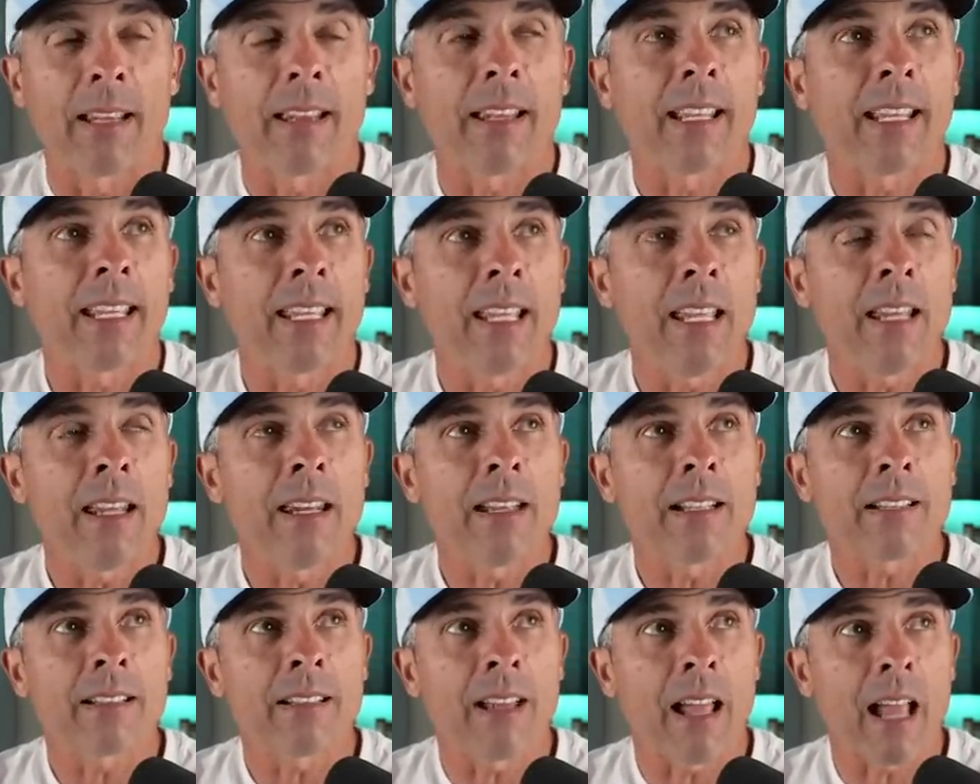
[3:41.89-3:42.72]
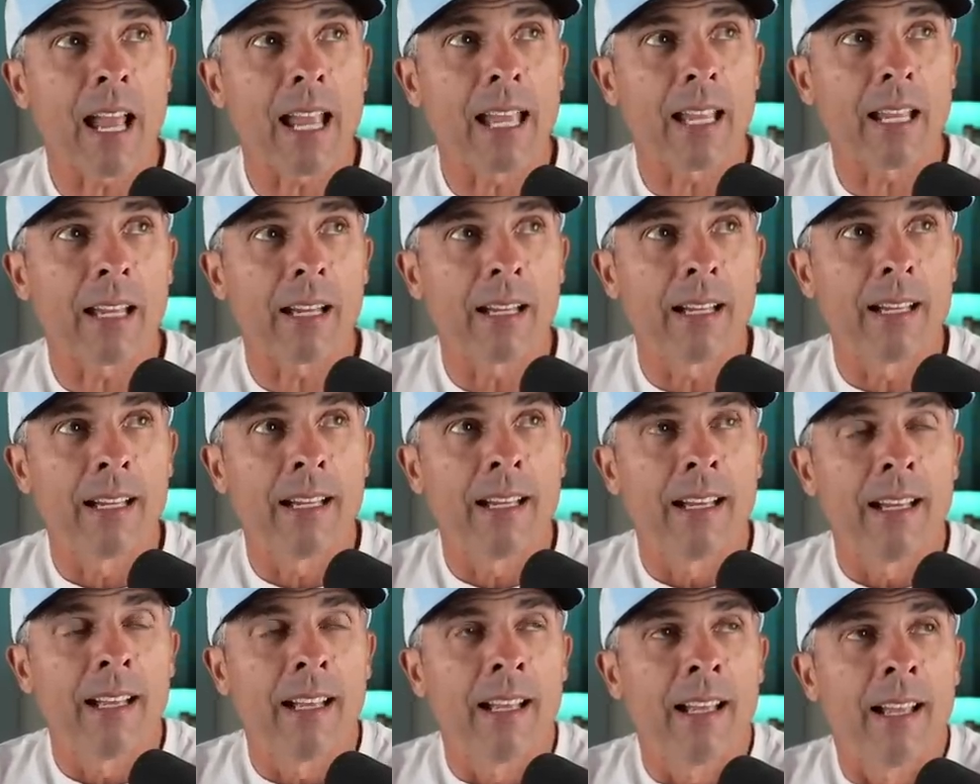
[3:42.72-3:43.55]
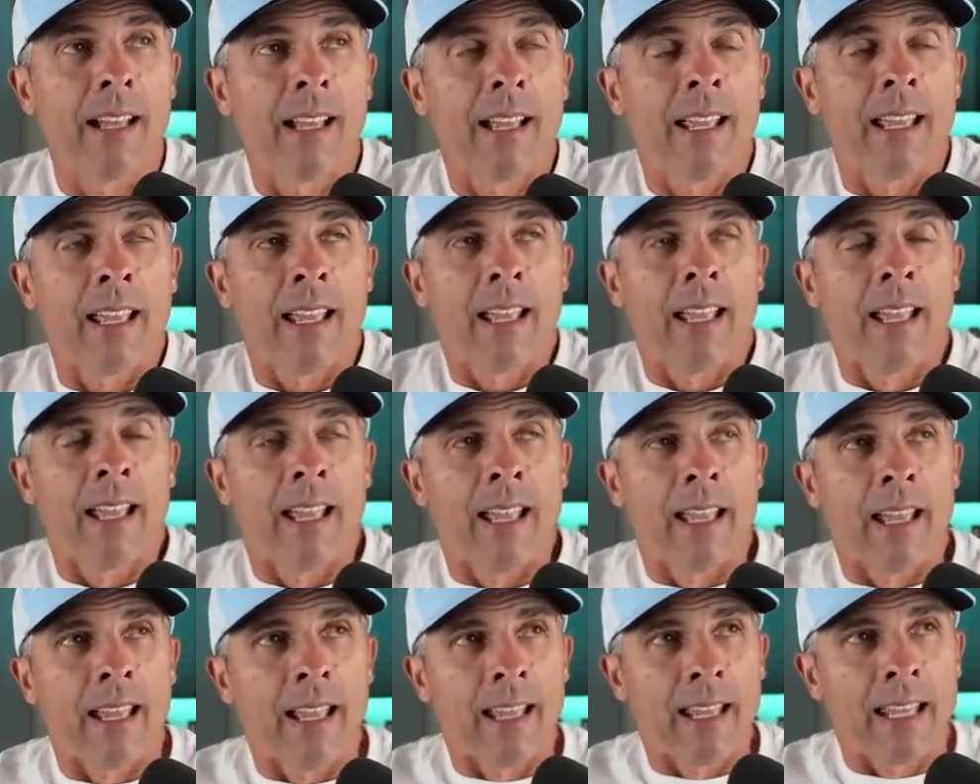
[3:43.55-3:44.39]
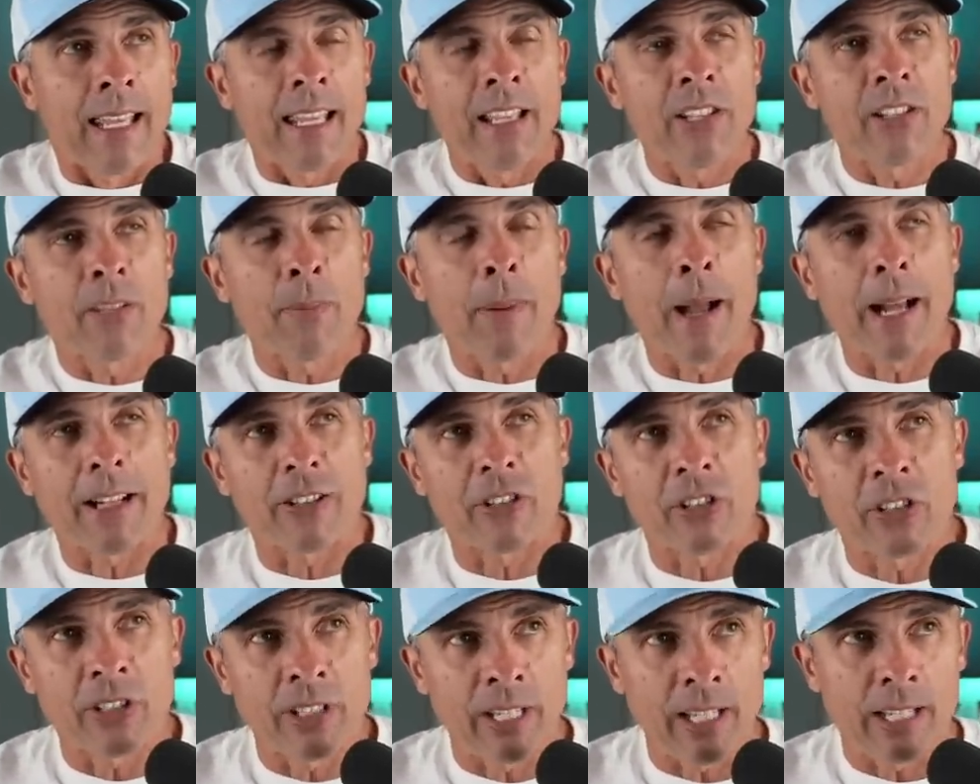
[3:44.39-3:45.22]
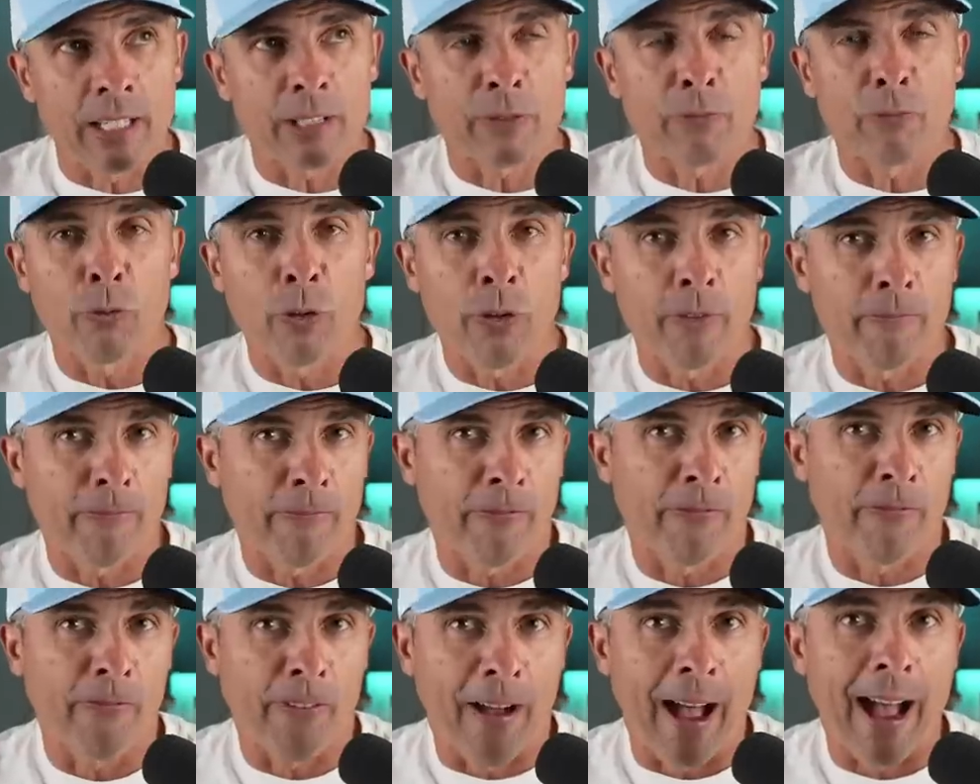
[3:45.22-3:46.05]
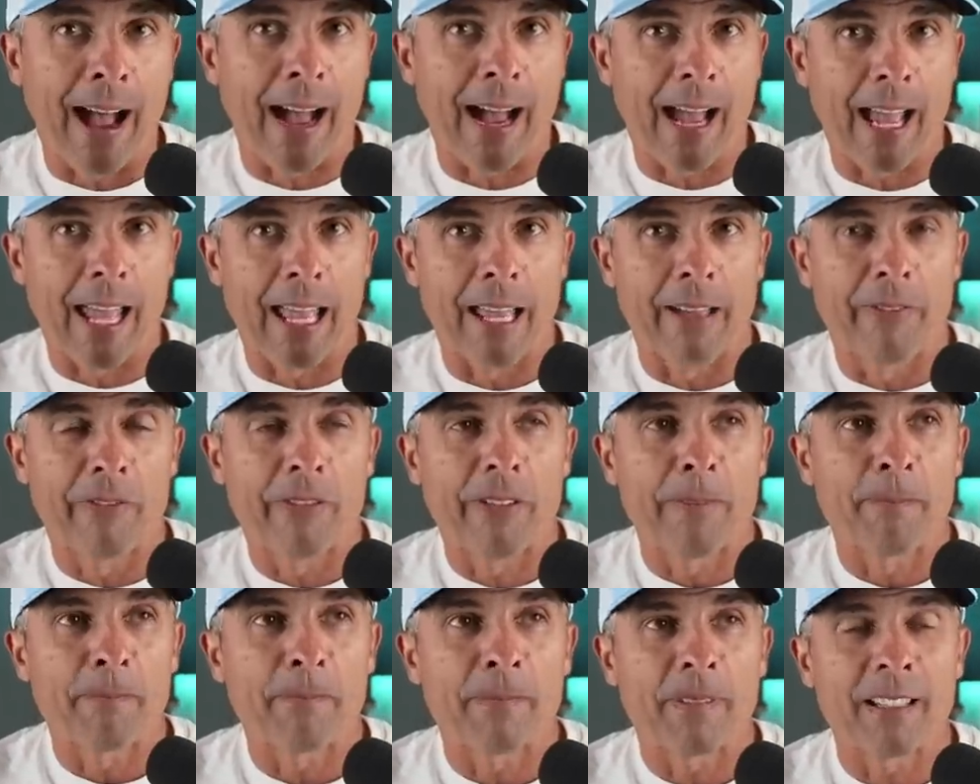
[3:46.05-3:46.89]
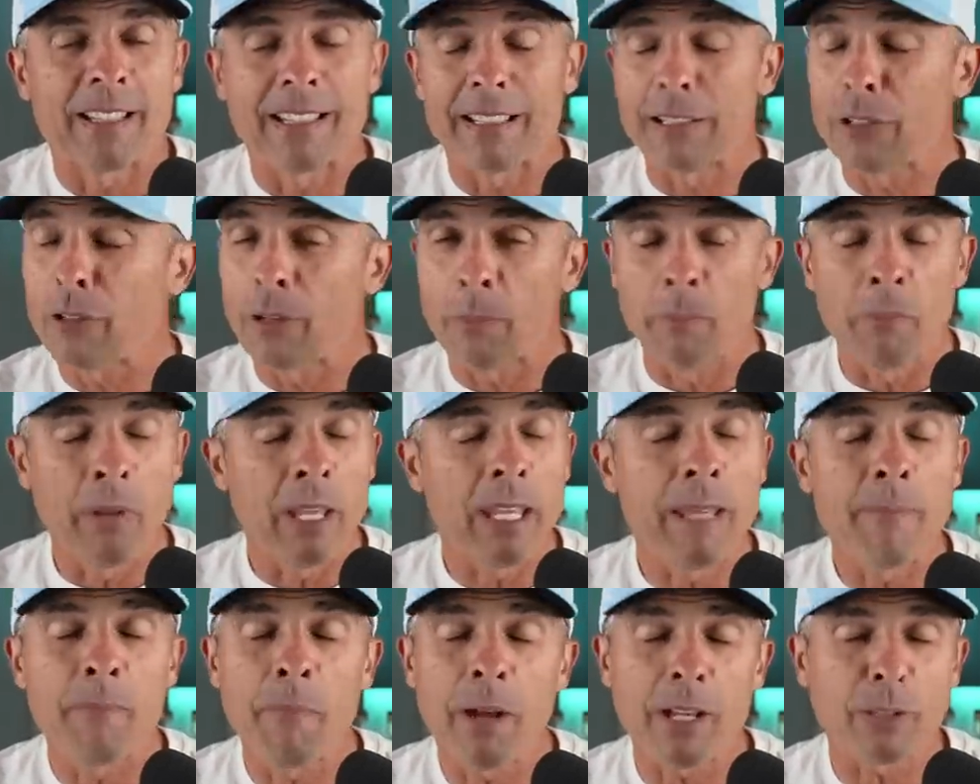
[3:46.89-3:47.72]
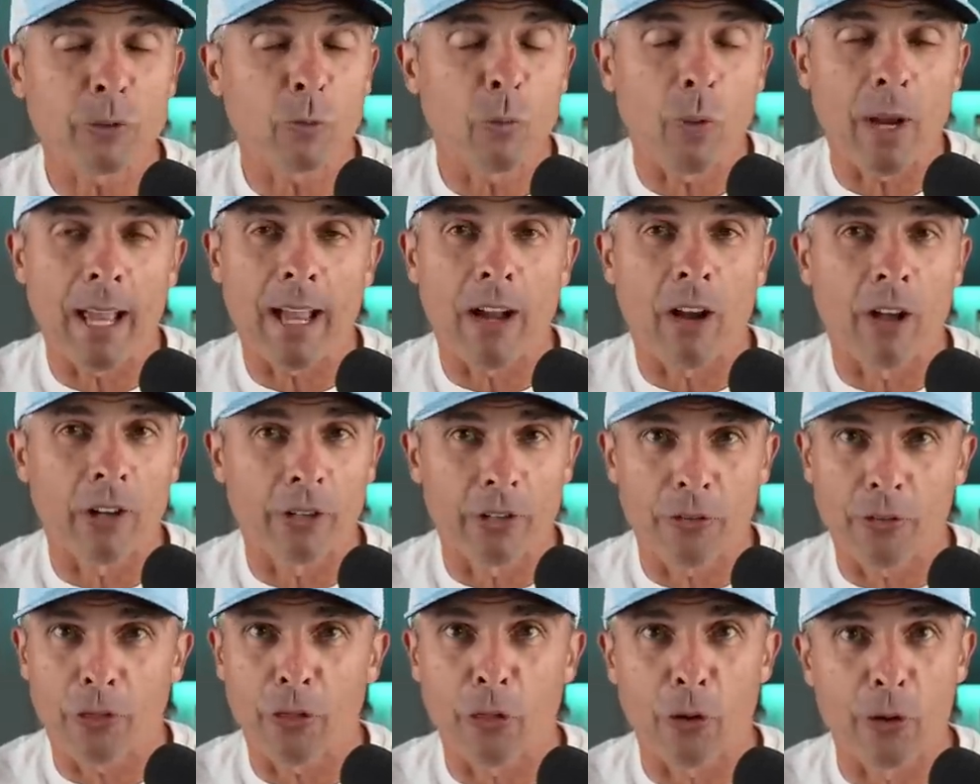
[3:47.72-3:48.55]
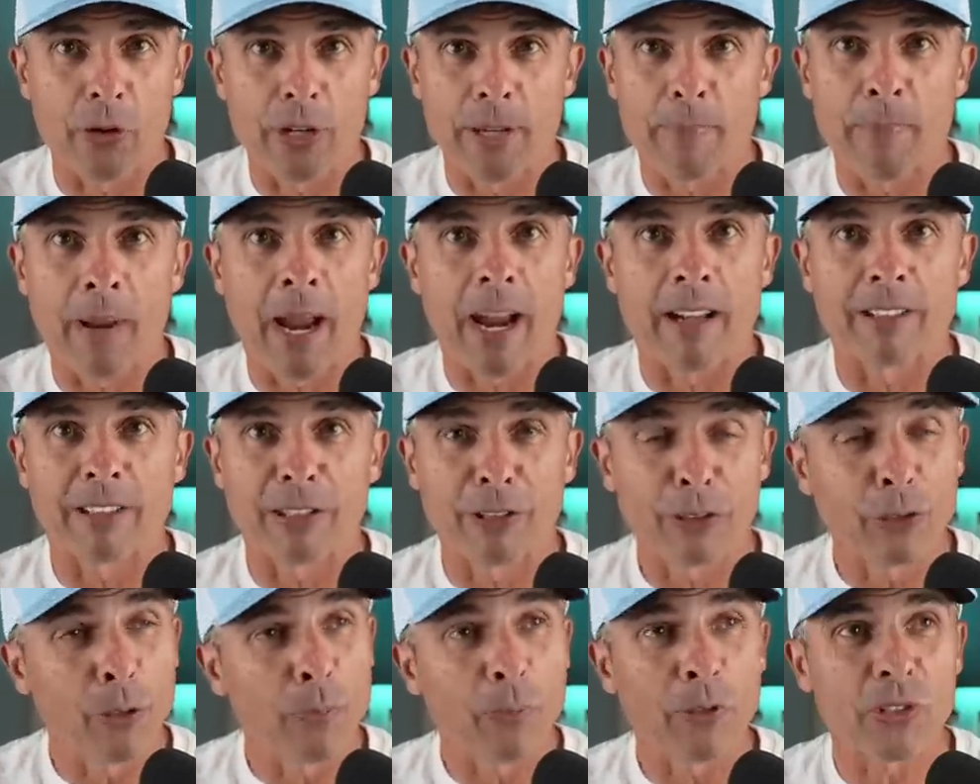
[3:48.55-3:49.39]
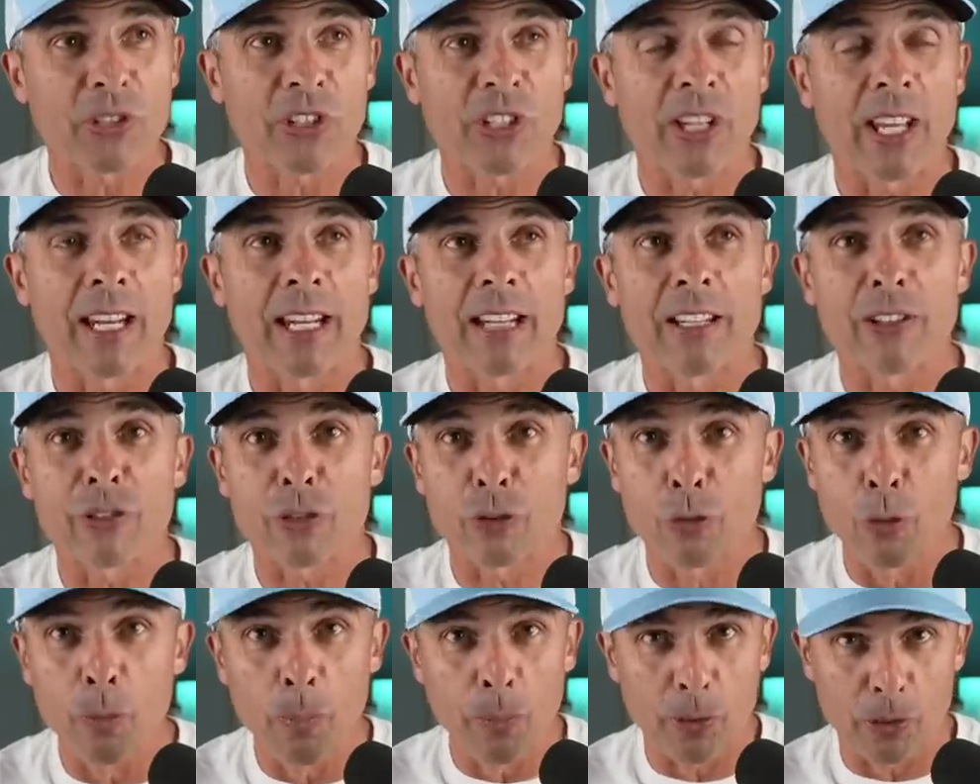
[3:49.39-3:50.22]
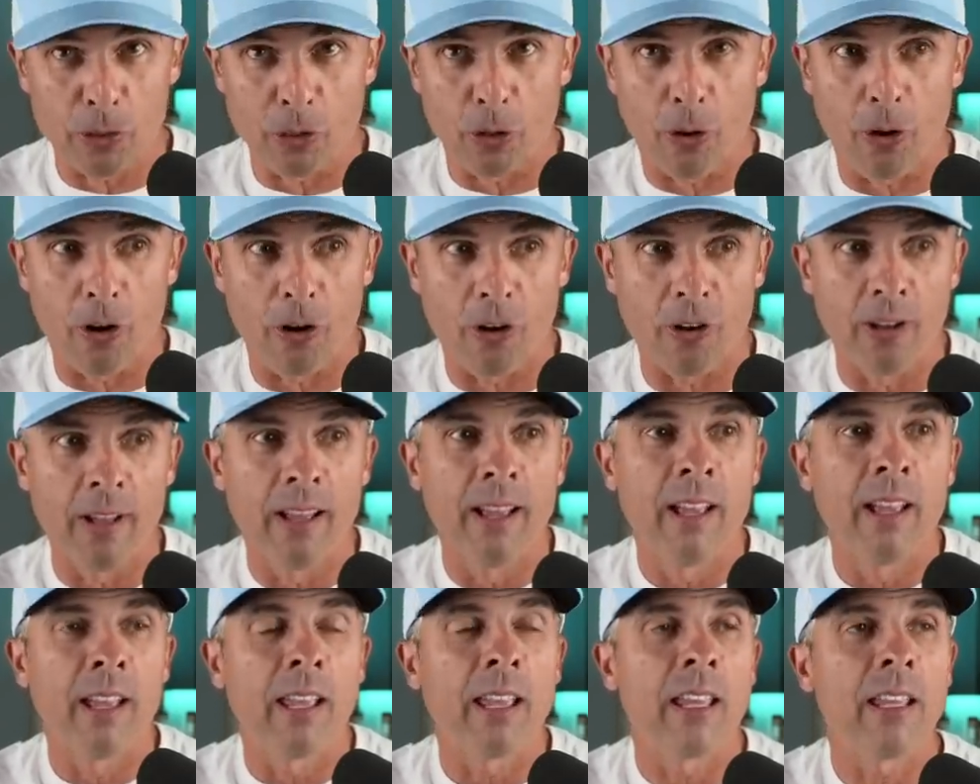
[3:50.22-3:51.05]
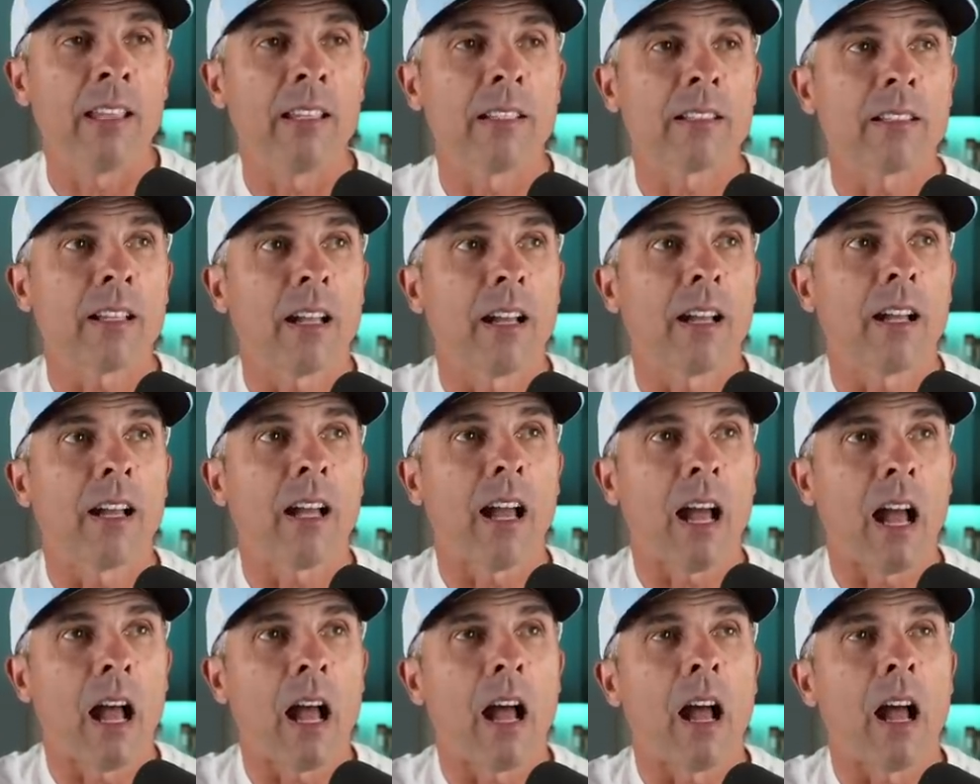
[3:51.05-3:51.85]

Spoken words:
the kid is like, he's about 6'5". He must weigh 130 pounds. He's super skinny, super tall. He's a